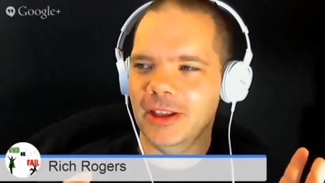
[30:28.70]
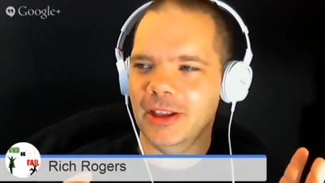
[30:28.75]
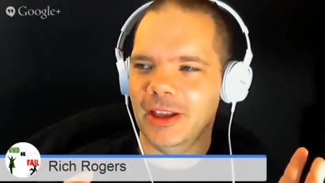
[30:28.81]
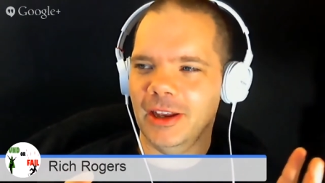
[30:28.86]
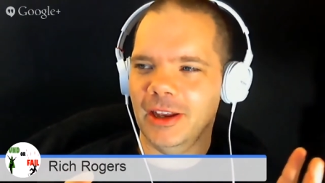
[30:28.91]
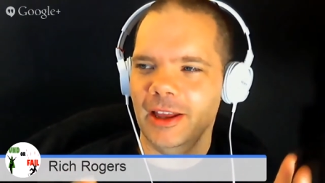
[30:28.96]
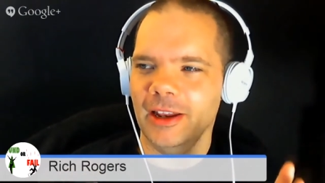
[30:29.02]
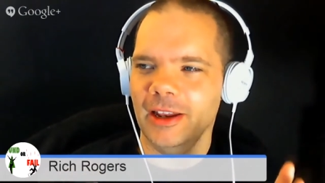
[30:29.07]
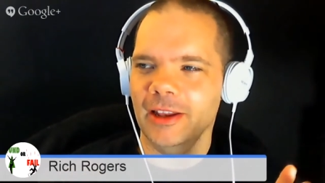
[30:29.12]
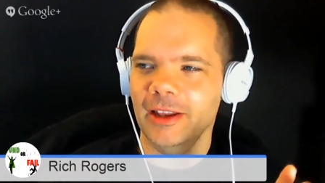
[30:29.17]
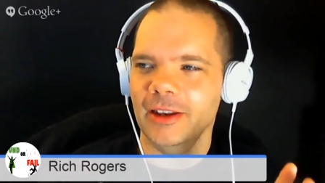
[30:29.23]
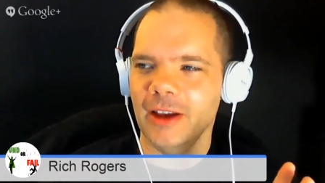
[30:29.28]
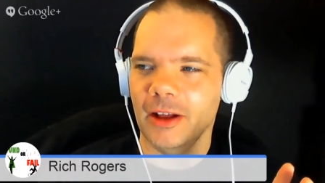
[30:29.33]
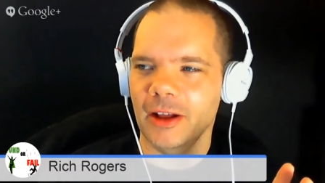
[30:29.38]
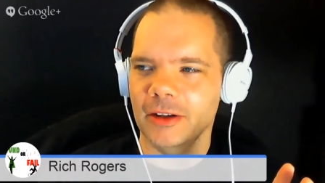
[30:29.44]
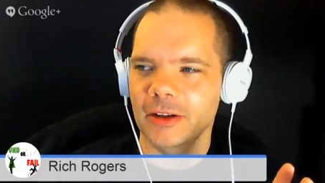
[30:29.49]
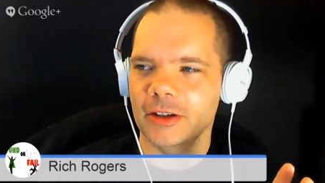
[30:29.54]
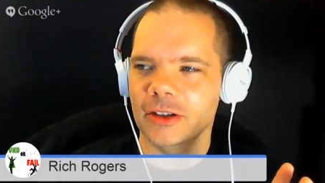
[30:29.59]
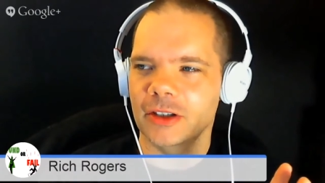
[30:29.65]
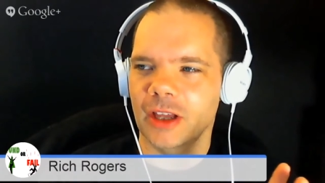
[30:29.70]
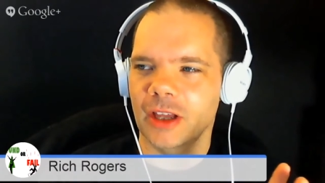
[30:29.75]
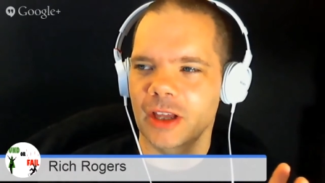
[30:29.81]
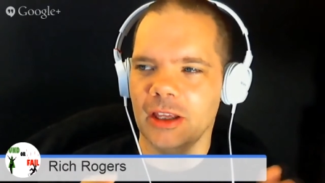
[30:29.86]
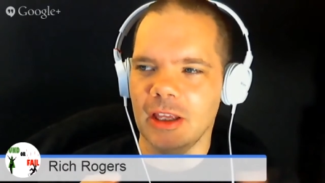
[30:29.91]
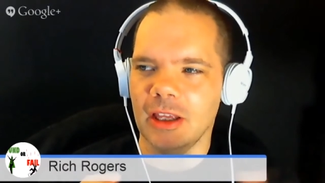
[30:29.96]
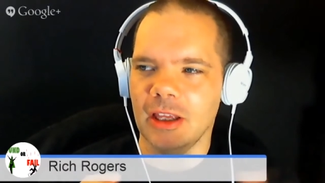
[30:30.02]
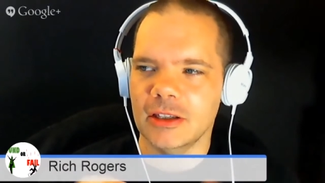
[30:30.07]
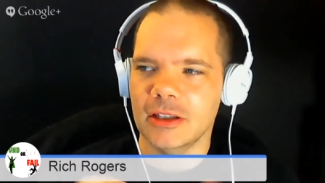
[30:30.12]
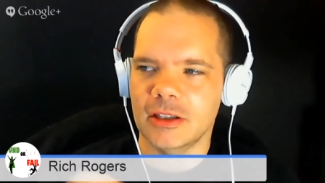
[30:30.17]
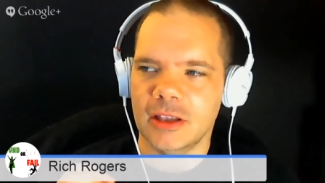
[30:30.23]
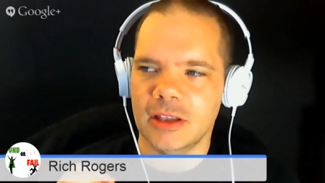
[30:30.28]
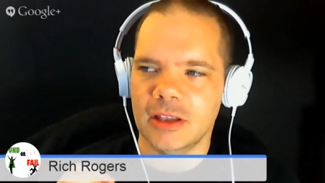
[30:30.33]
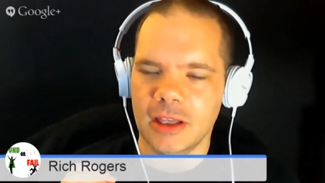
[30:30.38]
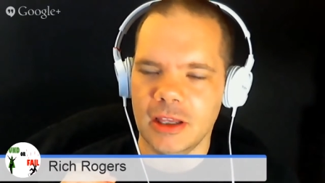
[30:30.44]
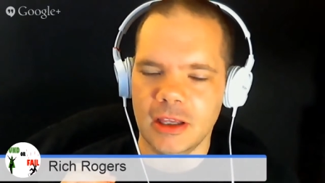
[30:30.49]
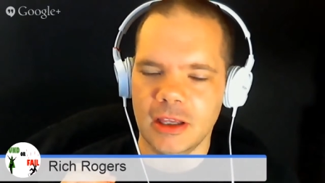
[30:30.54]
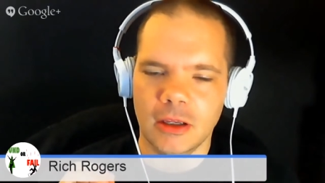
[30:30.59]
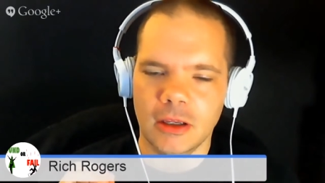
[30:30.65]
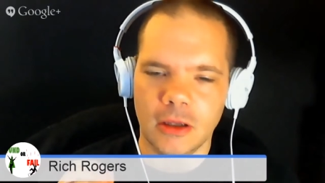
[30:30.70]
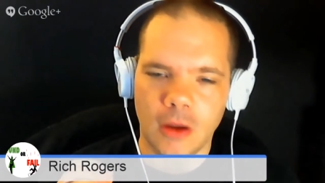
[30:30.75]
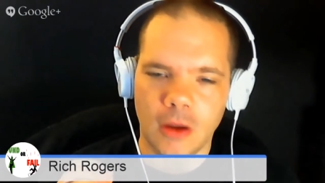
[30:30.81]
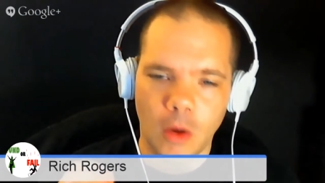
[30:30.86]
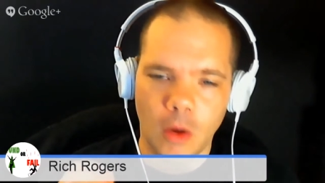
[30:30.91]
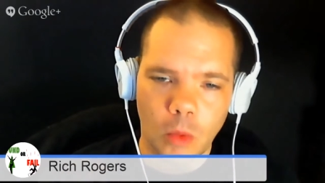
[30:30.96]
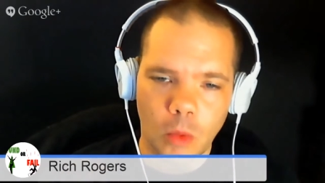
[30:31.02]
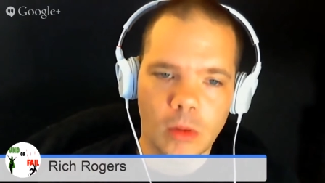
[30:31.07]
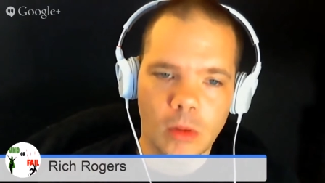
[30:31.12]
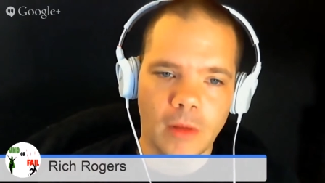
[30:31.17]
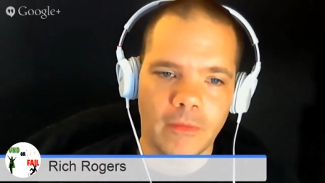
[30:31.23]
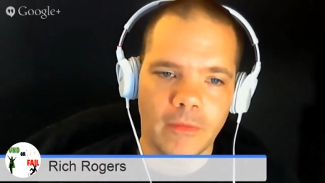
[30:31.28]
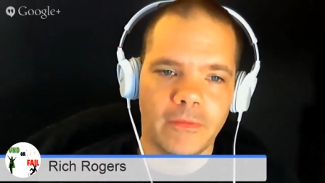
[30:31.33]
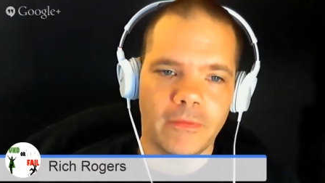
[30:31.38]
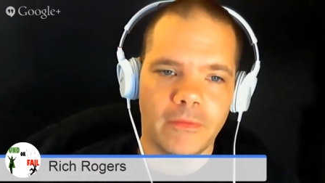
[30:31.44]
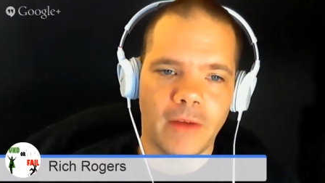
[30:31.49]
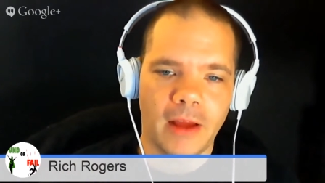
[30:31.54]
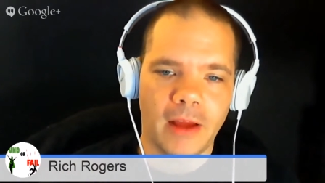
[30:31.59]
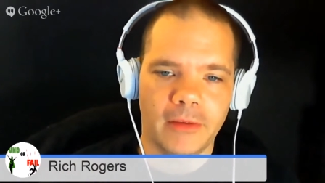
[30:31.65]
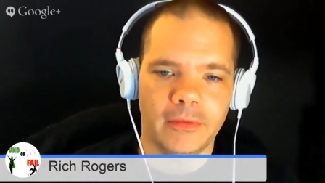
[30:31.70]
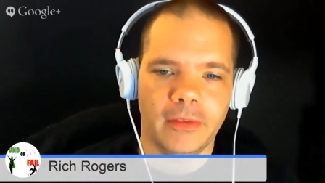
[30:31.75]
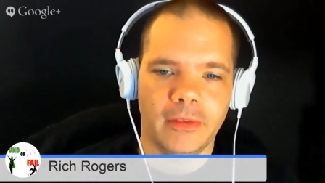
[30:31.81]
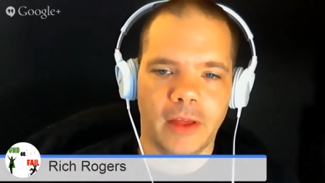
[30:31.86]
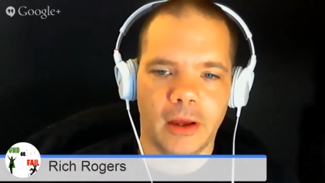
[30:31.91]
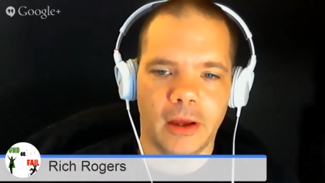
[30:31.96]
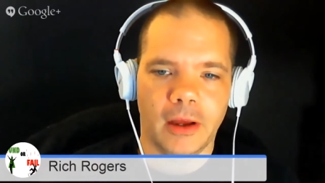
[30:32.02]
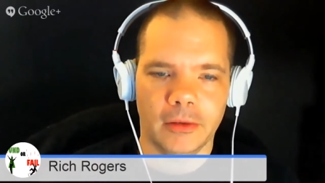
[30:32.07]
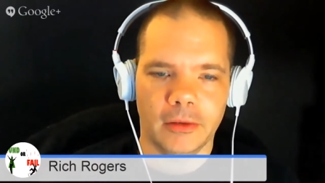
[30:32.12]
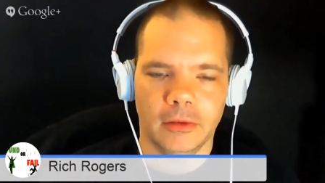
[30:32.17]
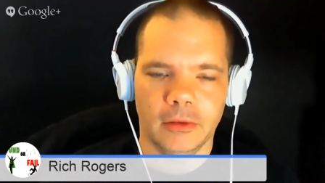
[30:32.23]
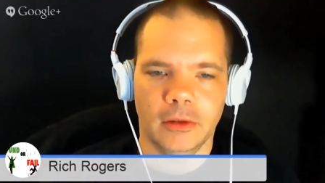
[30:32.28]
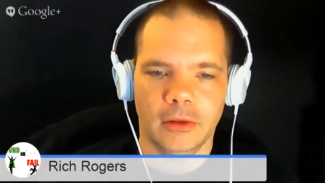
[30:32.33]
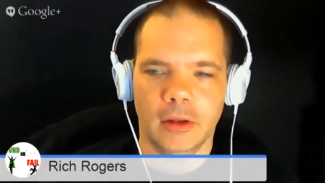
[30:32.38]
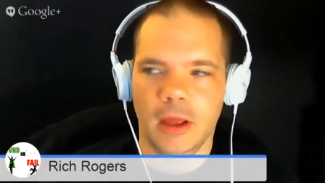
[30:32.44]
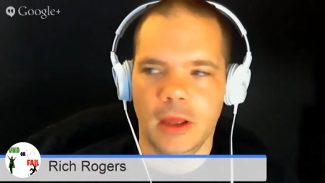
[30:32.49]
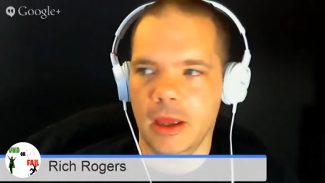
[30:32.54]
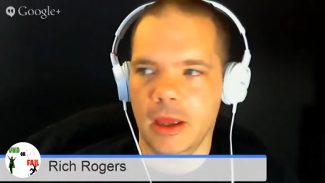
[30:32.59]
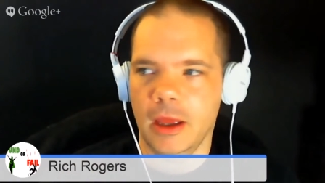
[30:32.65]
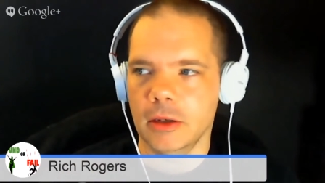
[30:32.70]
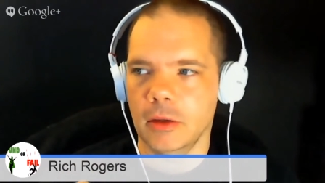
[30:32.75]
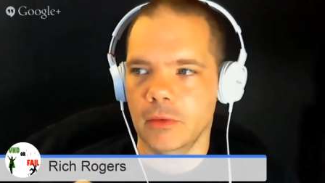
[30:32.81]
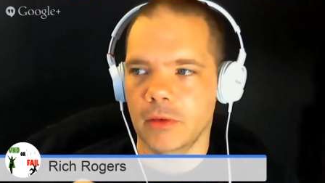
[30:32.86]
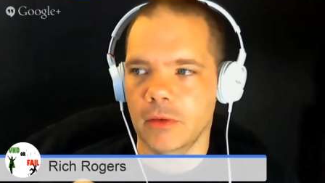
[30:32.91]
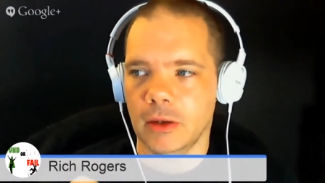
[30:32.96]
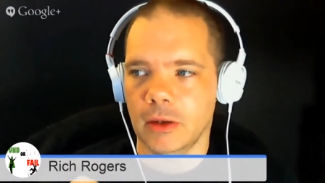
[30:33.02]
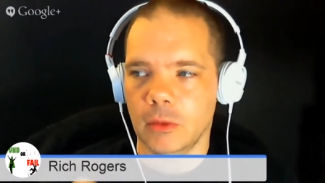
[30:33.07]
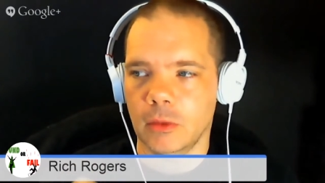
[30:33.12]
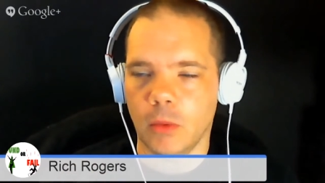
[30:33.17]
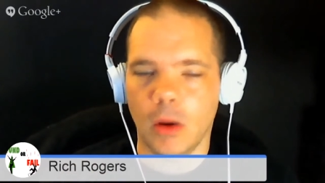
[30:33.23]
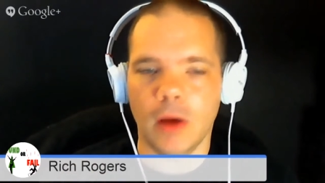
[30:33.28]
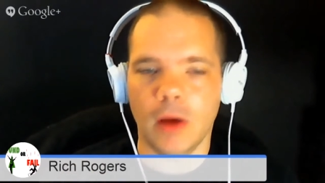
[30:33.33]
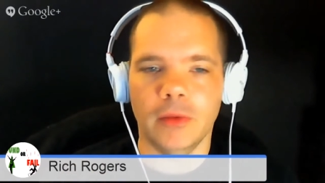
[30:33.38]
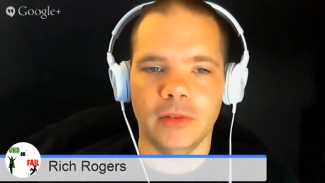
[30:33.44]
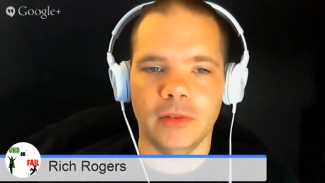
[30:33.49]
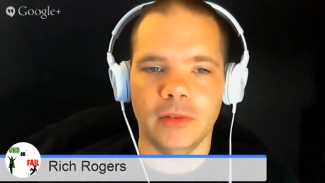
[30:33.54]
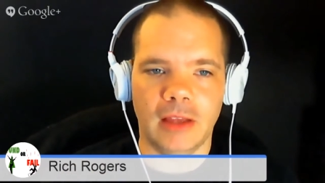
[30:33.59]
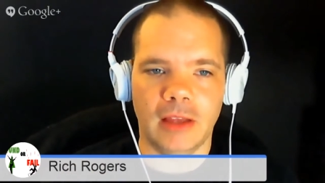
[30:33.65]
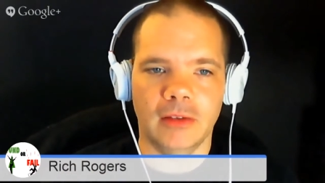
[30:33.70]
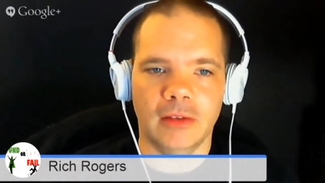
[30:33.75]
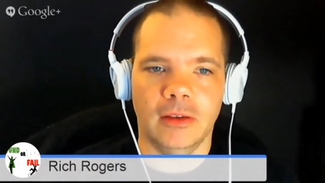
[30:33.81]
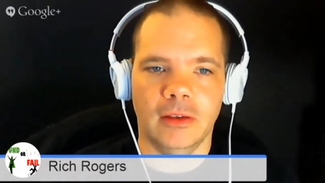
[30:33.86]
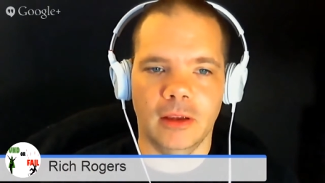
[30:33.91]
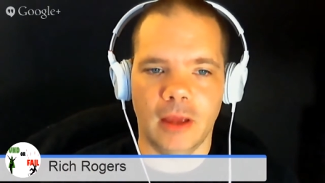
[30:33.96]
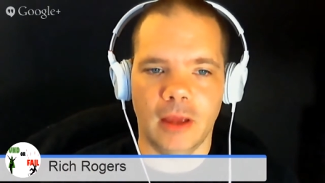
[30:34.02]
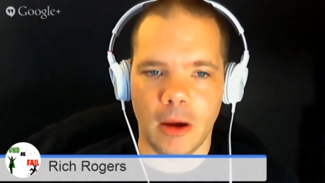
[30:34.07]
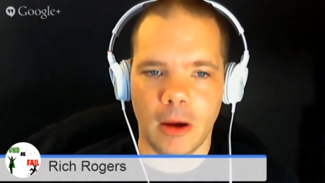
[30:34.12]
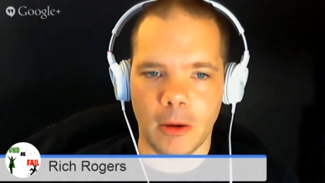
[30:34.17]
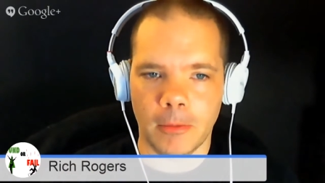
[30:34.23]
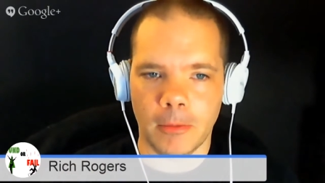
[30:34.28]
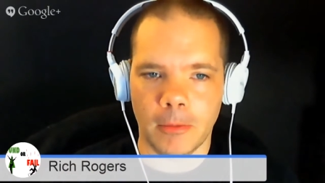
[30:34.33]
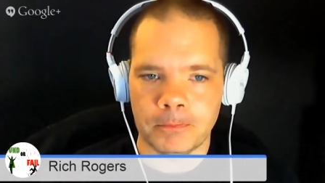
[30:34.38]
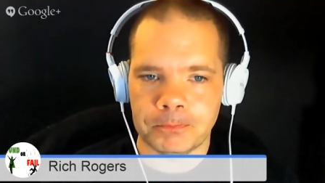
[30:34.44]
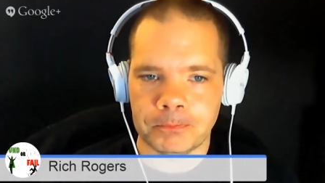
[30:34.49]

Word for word: Canadian dollars against the goal of 5000 and you've got 12 days to go.